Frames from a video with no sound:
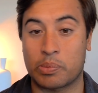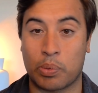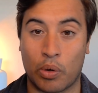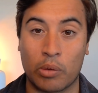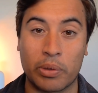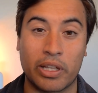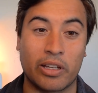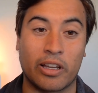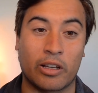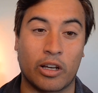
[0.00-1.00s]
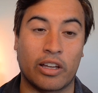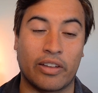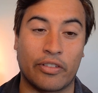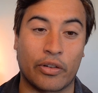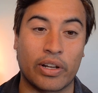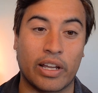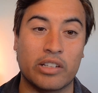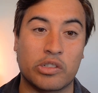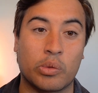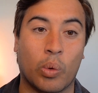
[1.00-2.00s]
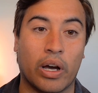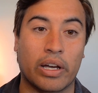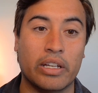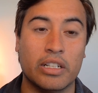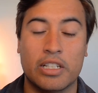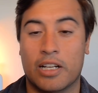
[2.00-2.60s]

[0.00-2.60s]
probably a very easy way